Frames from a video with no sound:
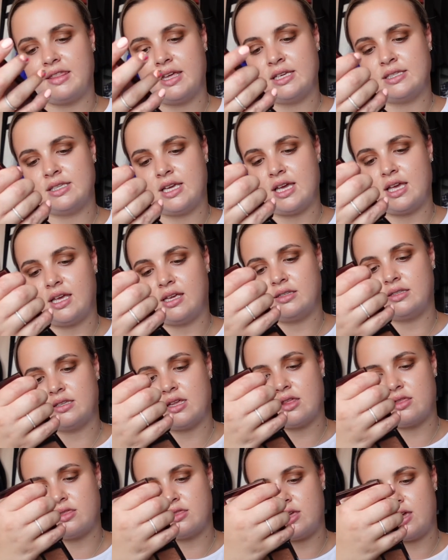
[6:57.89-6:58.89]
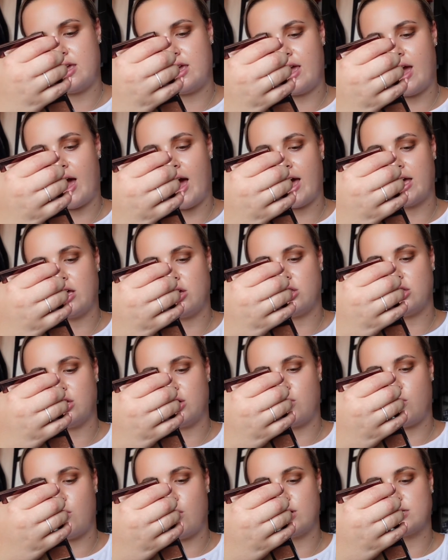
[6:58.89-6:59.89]
This is the Eye Colour
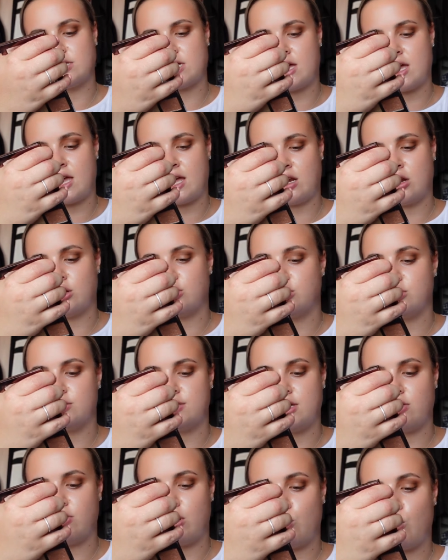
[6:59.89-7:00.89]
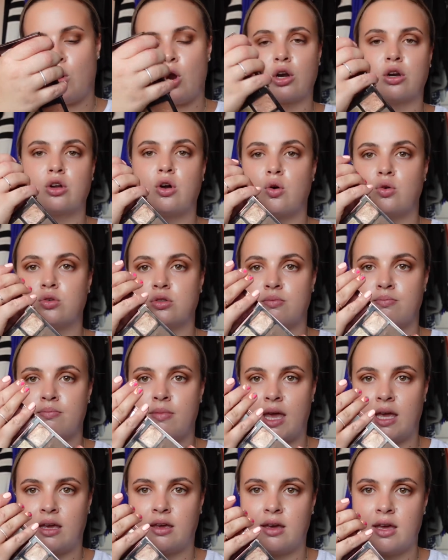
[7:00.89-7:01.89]
Quad in 01 Golden
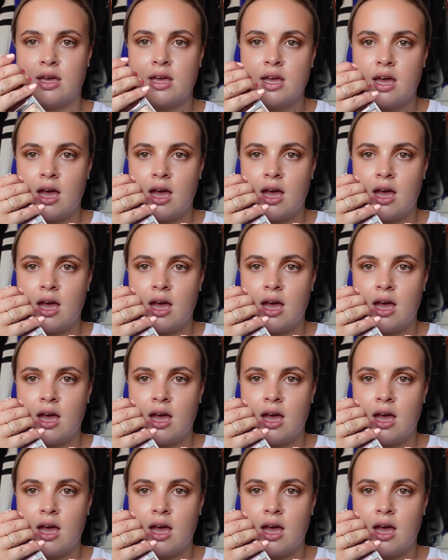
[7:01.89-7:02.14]
Mink.